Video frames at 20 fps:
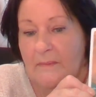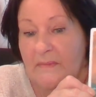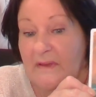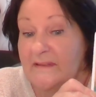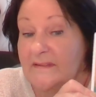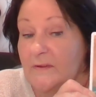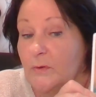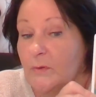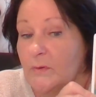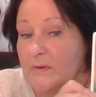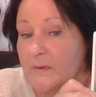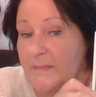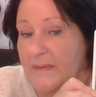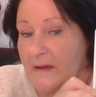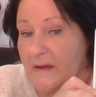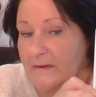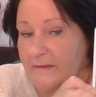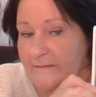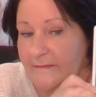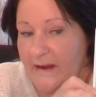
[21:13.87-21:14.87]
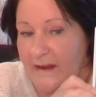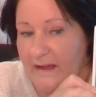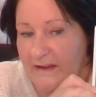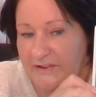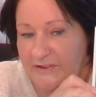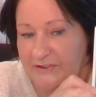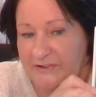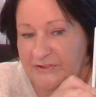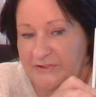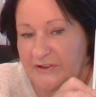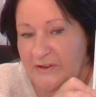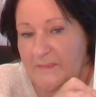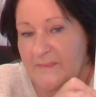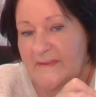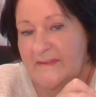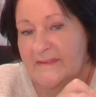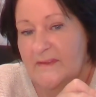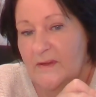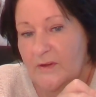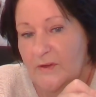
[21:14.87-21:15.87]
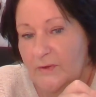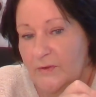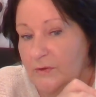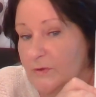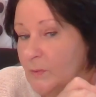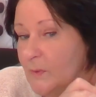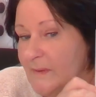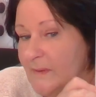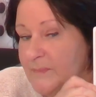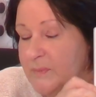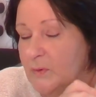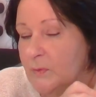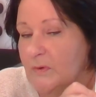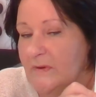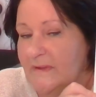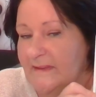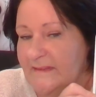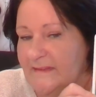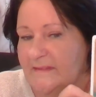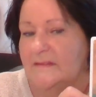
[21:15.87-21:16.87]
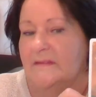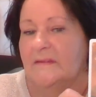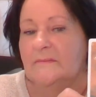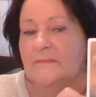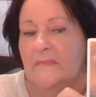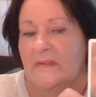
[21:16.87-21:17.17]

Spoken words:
It's all about relationships. So you are poised.